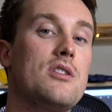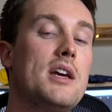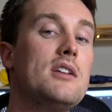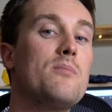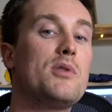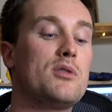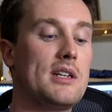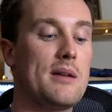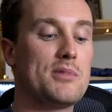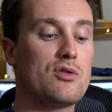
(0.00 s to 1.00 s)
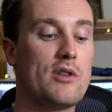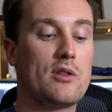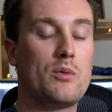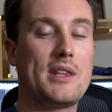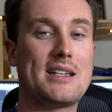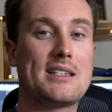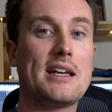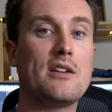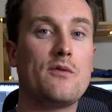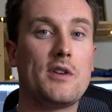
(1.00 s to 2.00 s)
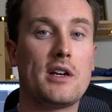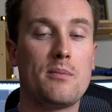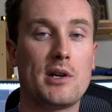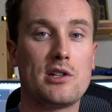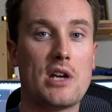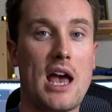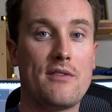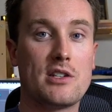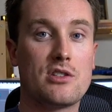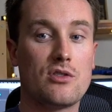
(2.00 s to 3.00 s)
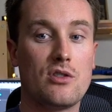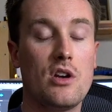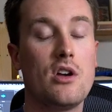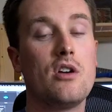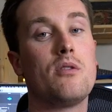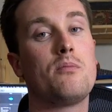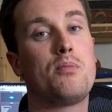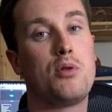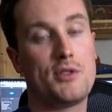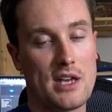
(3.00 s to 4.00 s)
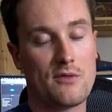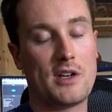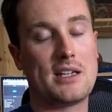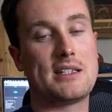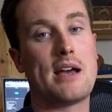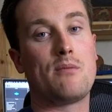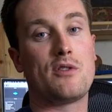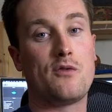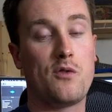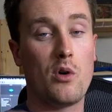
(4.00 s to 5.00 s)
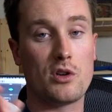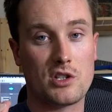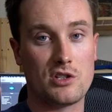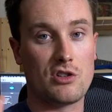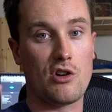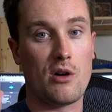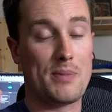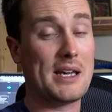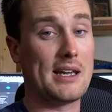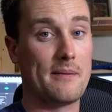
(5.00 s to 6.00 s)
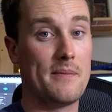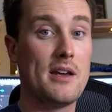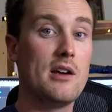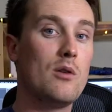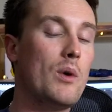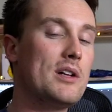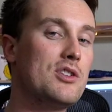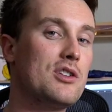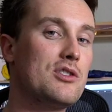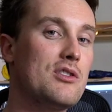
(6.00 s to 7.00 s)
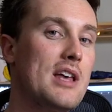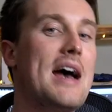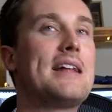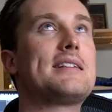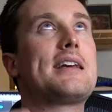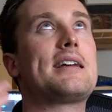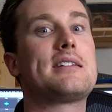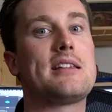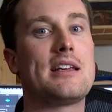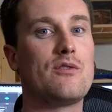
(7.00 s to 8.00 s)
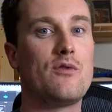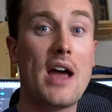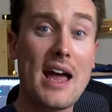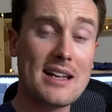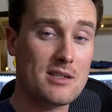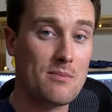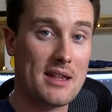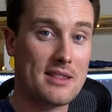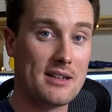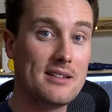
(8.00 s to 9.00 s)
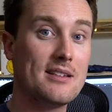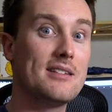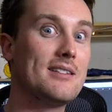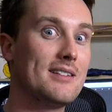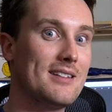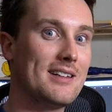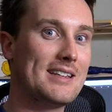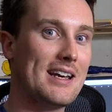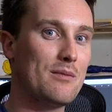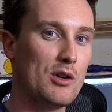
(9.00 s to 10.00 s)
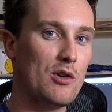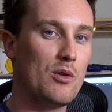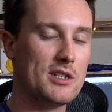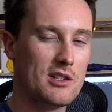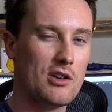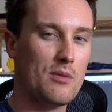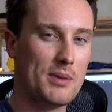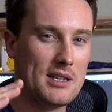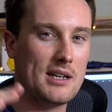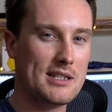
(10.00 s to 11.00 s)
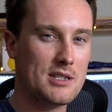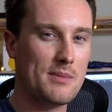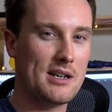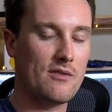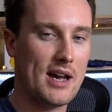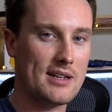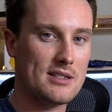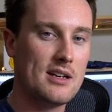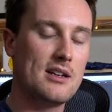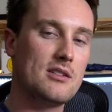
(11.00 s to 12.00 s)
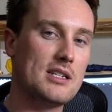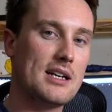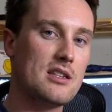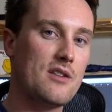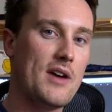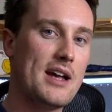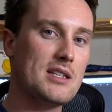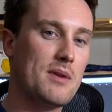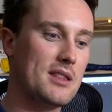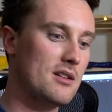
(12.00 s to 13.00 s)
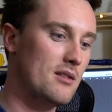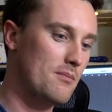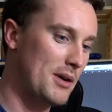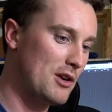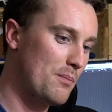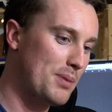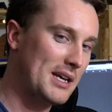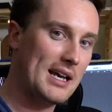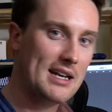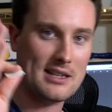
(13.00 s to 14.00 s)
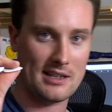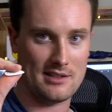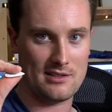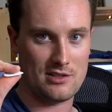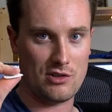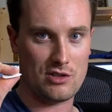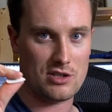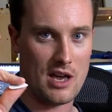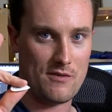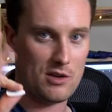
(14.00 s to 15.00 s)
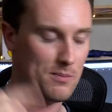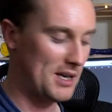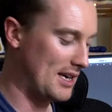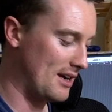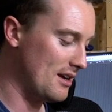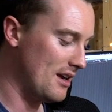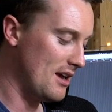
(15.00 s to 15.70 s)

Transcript: then you're building up strength with that 2nd finger, because you're having to put that finger down with force because you're not picking. Once you can do that, take it to the advanced method. Again, we're always going to go beginner, intermediate, advanced. Take it to the advanced method by not picking anything. So you're just having your pick here,